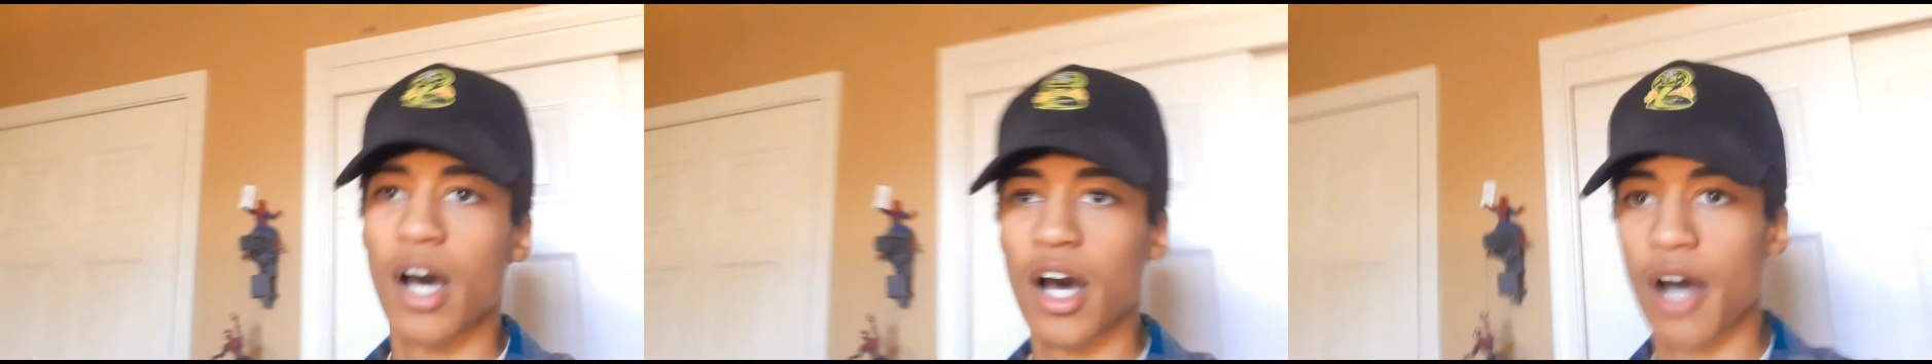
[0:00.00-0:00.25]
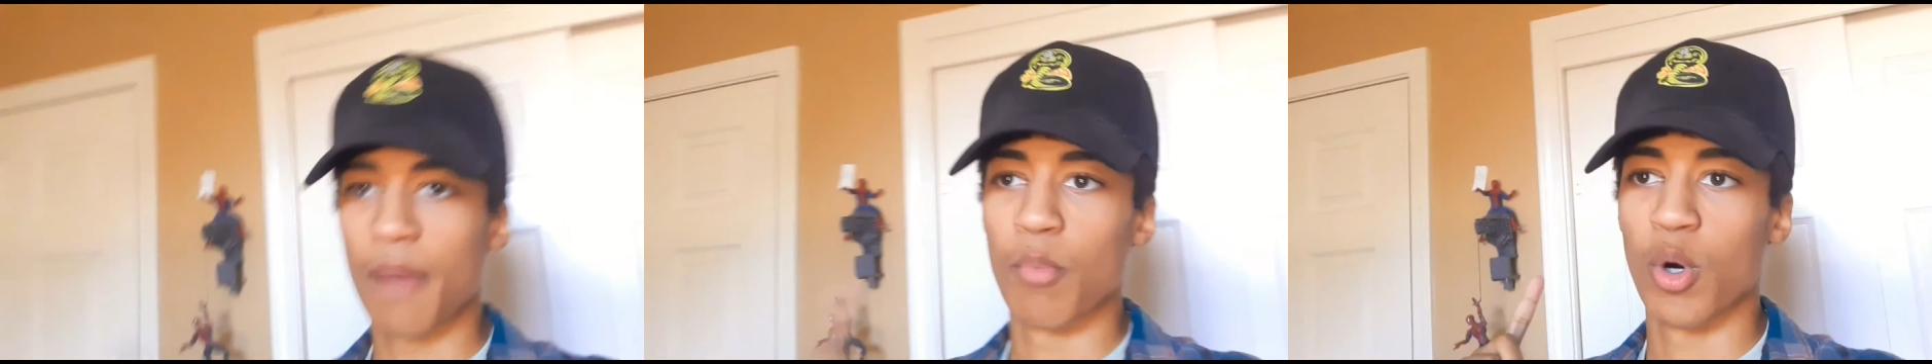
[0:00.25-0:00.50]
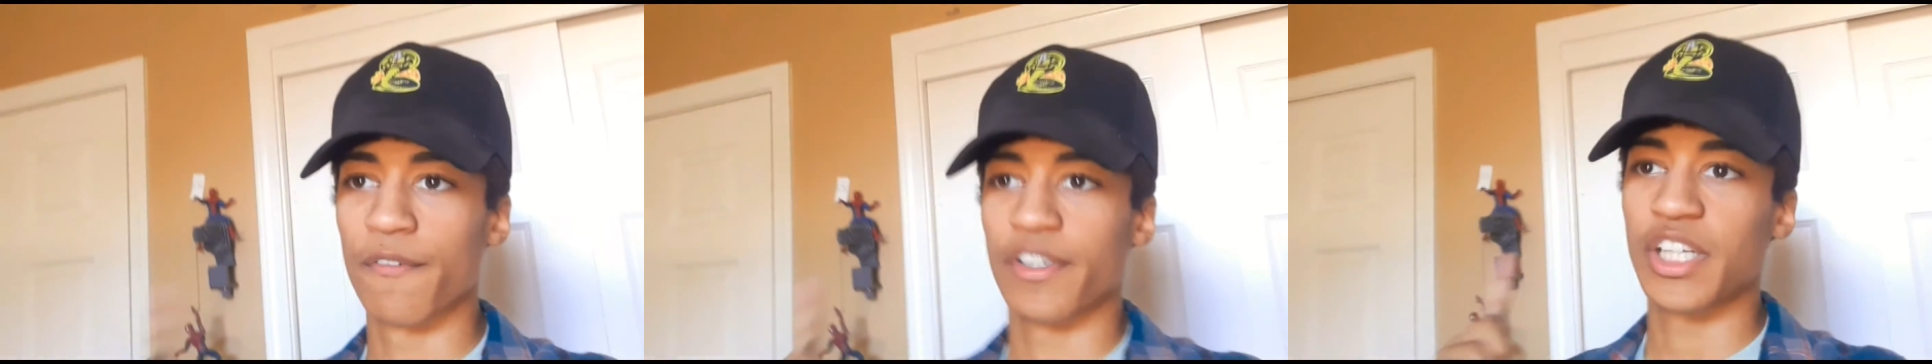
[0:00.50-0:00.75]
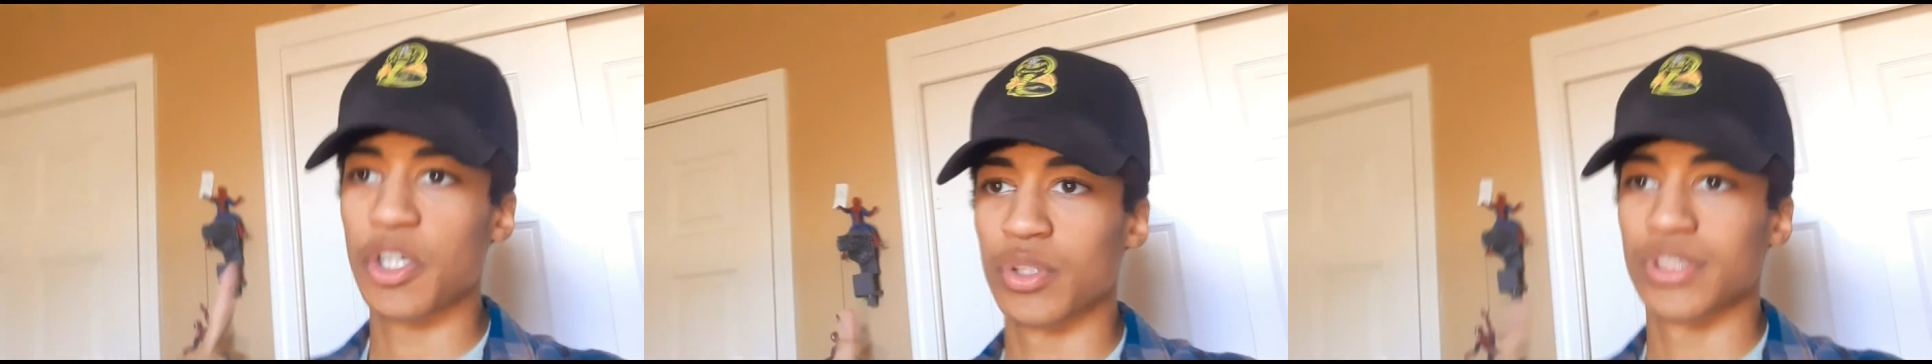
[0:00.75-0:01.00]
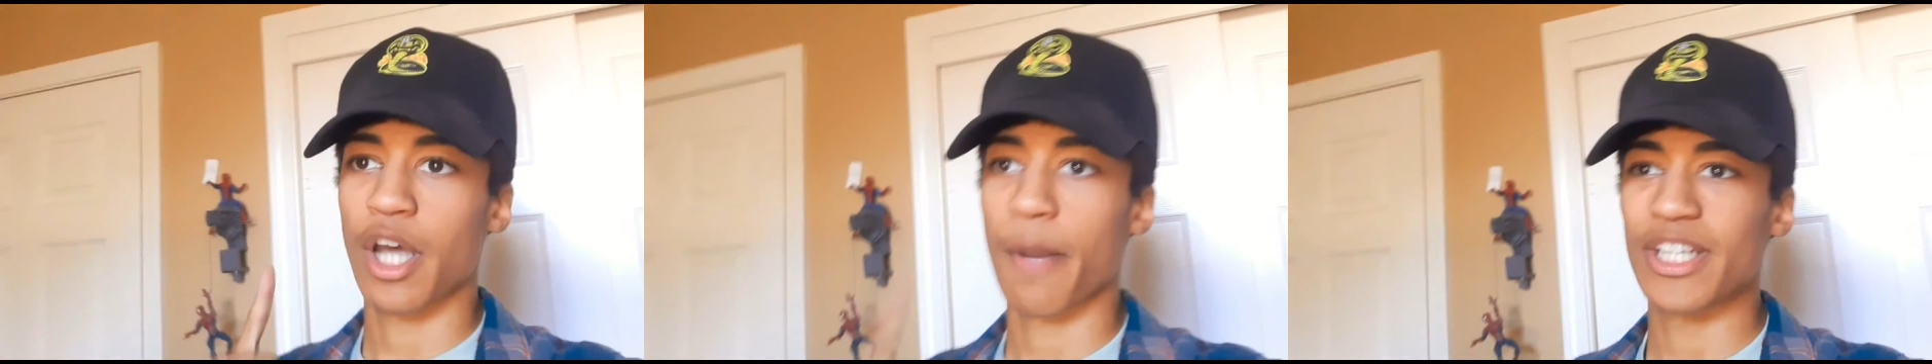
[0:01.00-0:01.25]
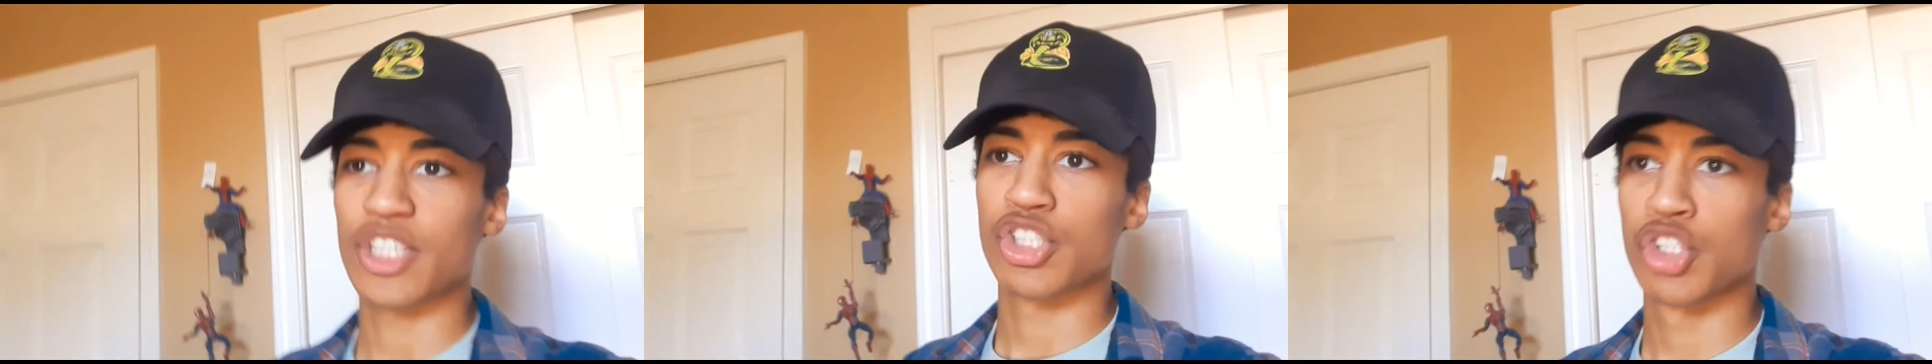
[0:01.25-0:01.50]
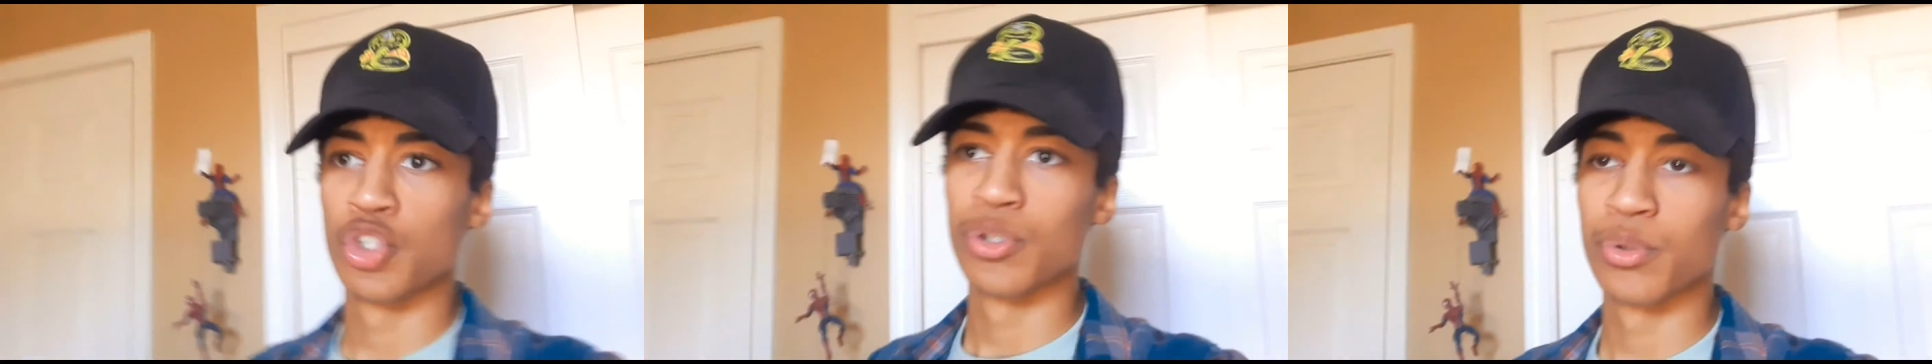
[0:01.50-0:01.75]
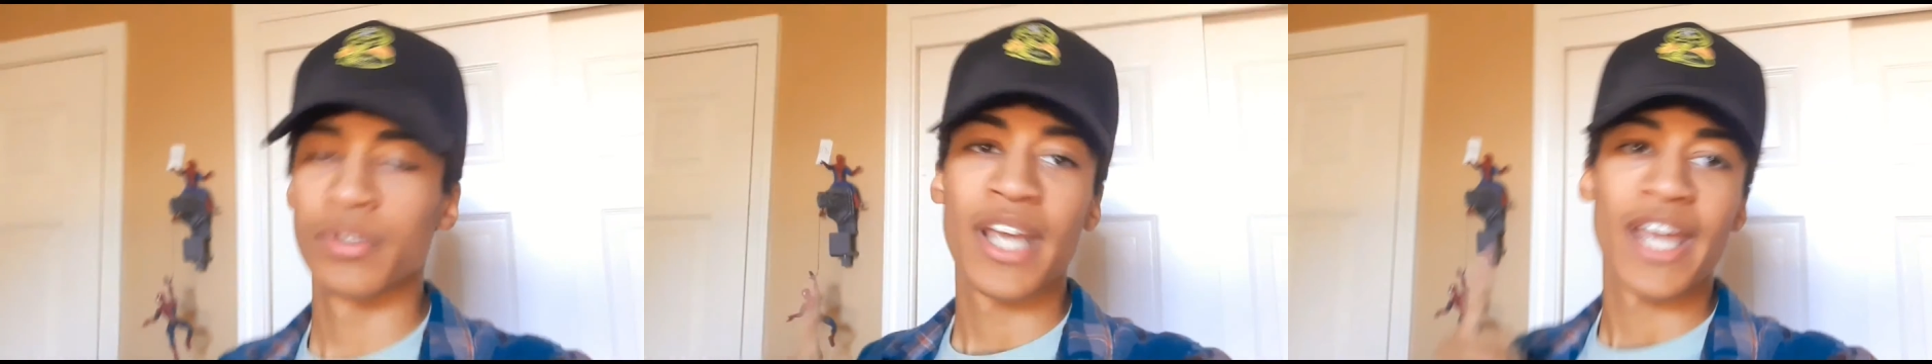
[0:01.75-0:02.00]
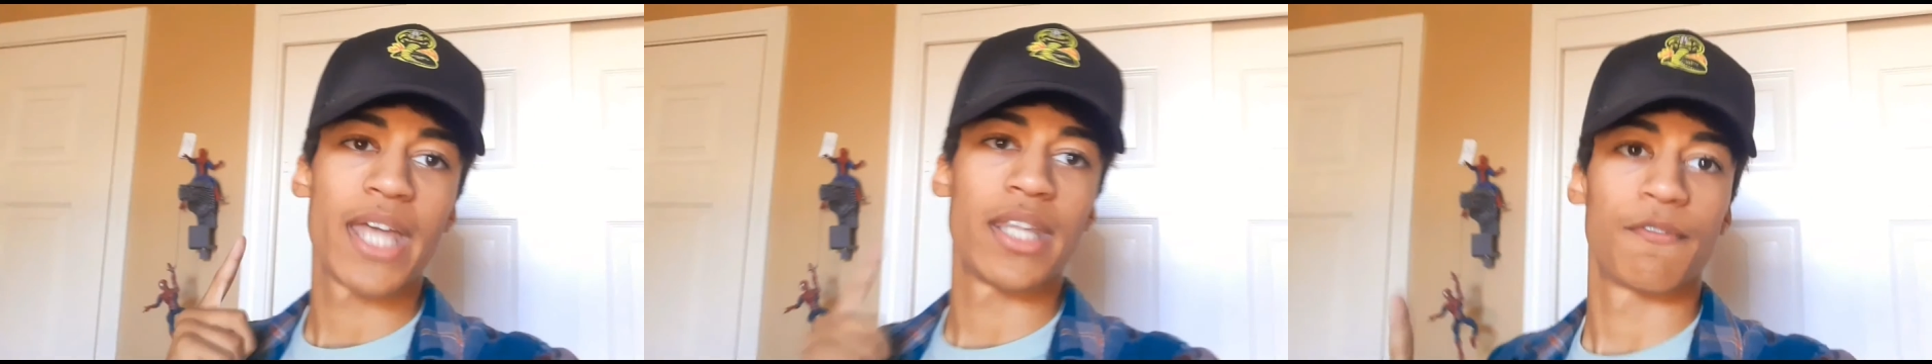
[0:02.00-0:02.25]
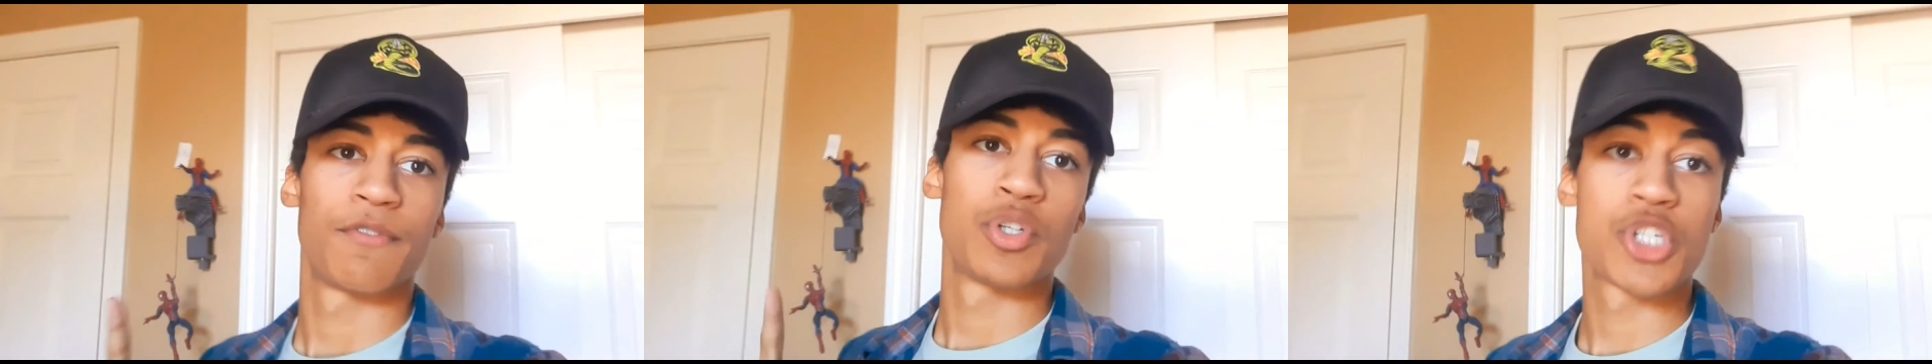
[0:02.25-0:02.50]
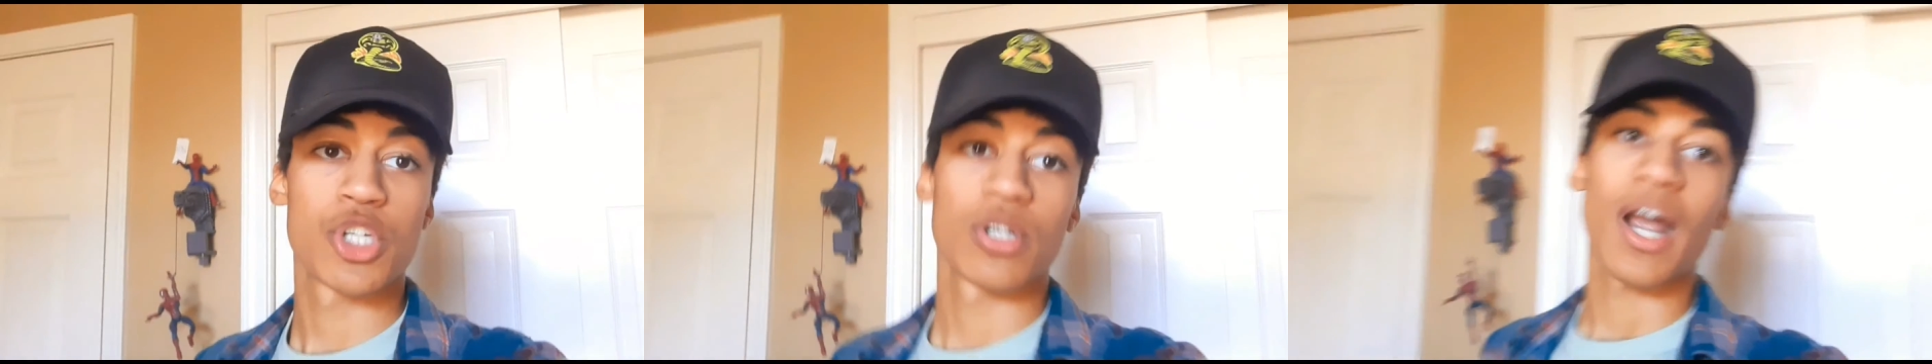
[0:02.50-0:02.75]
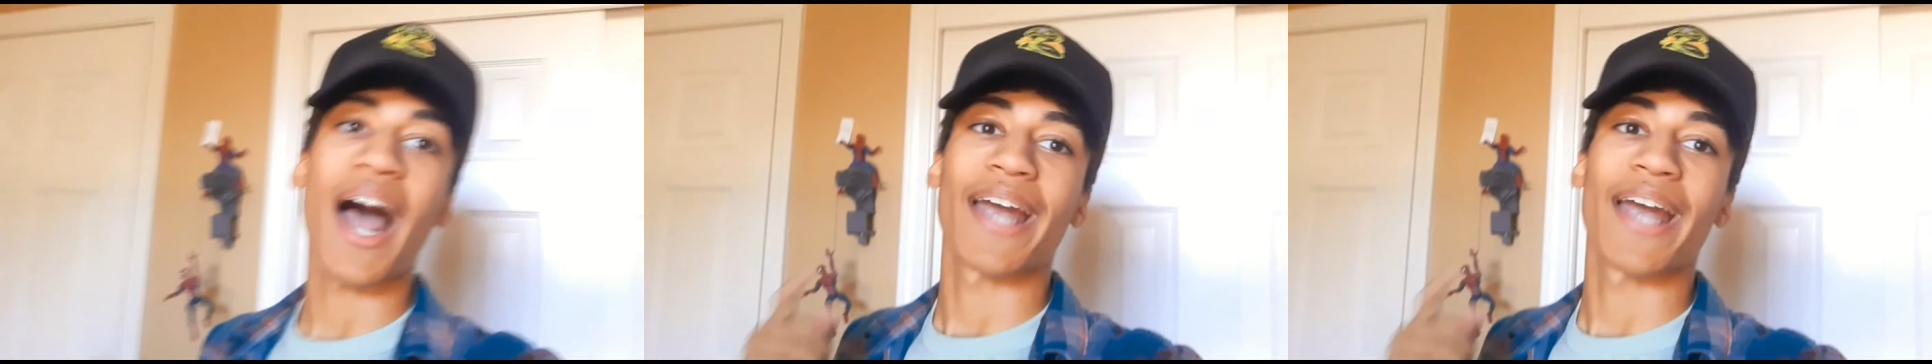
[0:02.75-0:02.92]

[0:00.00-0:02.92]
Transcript: Uh, more videos coming soon in the future.